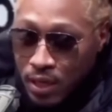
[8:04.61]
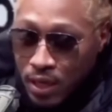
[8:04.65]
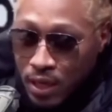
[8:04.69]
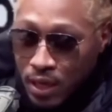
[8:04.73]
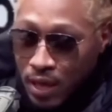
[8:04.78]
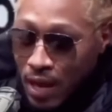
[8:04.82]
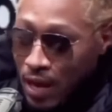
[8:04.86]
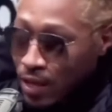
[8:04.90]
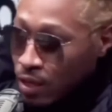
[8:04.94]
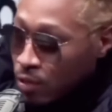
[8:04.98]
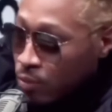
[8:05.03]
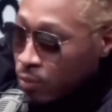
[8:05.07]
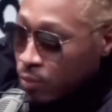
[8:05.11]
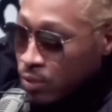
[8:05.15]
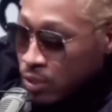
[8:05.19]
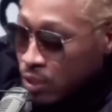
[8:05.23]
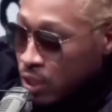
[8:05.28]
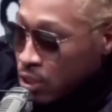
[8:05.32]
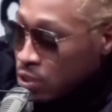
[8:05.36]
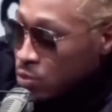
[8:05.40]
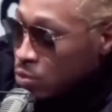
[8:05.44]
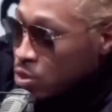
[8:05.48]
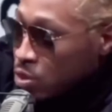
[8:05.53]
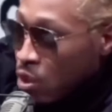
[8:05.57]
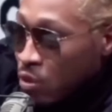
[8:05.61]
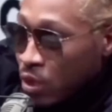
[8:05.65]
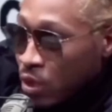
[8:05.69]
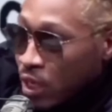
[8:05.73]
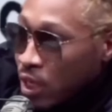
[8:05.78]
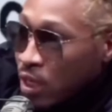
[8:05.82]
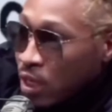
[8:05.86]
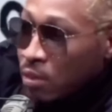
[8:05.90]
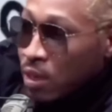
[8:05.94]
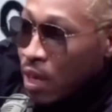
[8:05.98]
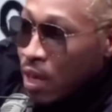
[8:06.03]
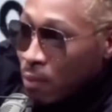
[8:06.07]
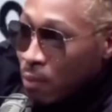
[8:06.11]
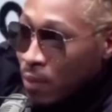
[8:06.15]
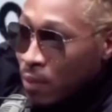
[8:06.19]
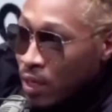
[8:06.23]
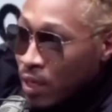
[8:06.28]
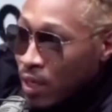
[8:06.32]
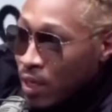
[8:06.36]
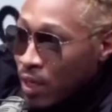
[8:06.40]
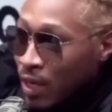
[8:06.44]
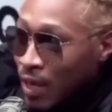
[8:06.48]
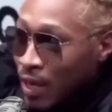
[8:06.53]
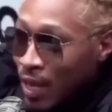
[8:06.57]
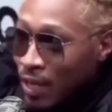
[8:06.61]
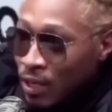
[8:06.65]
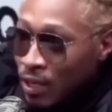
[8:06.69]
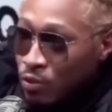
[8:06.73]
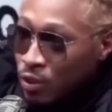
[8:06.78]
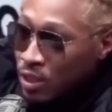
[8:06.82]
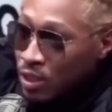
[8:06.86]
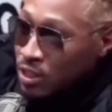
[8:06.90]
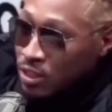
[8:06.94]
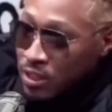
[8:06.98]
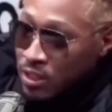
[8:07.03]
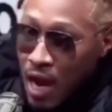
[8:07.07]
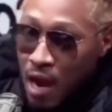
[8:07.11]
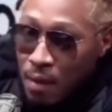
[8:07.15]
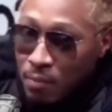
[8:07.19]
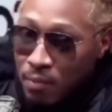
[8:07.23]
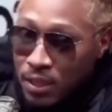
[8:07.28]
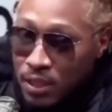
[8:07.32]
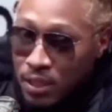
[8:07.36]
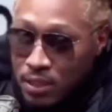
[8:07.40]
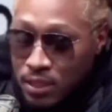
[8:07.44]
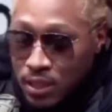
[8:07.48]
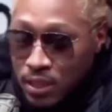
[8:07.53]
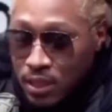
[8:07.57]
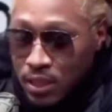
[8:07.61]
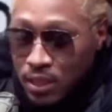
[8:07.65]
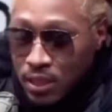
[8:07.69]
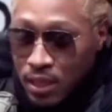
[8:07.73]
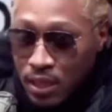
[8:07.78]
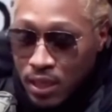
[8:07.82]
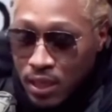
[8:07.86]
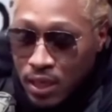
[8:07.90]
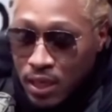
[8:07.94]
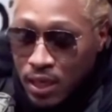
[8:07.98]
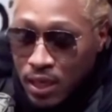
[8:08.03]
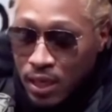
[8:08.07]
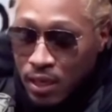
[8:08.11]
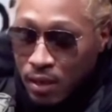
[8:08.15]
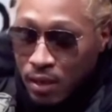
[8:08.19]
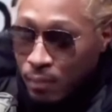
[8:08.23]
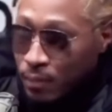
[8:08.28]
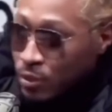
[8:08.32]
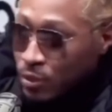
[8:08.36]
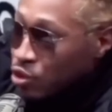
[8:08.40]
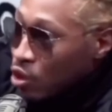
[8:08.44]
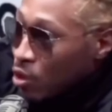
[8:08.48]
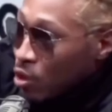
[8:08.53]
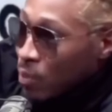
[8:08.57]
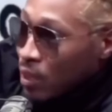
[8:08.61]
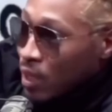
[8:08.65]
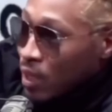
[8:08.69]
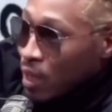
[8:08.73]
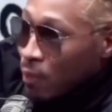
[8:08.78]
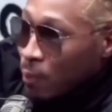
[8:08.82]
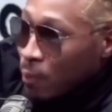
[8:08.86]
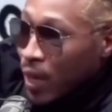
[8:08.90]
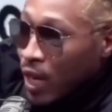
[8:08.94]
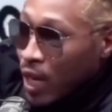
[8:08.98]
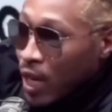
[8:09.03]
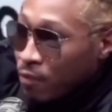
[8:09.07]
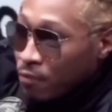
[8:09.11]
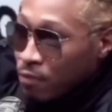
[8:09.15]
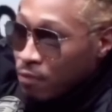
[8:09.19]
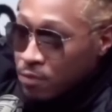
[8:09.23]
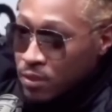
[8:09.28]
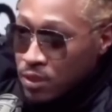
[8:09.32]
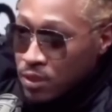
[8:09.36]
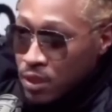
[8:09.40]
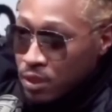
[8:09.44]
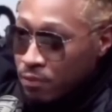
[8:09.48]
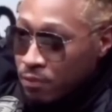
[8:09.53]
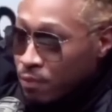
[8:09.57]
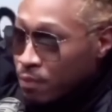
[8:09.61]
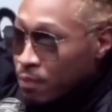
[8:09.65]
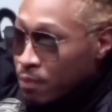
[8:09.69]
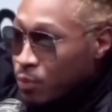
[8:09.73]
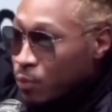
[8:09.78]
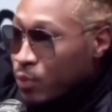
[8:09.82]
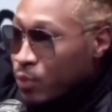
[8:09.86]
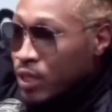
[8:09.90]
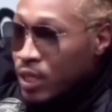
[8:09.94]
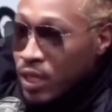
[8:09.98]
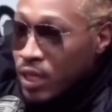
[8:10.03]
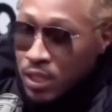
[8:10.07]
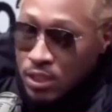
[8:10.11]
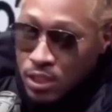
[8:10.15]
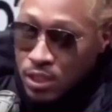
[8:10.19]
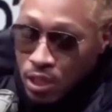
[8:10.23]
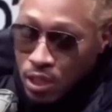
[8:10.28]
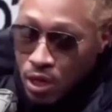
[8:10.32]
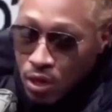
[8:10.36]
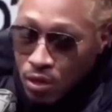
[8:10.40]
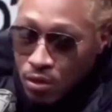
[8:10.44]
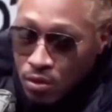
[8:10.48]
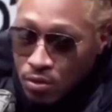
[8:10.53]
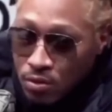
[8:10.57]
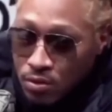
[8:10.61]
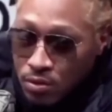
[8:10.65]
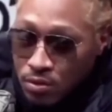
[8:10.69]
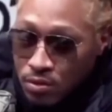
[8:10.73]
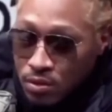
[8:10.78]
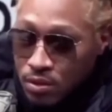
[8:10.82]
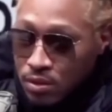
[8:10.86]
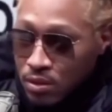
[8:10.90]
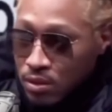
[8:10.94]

Like your residuals gonna keep coming in. Like you can stop this year but you're gonna be getting paid from shit from three years ago. Right, right. right.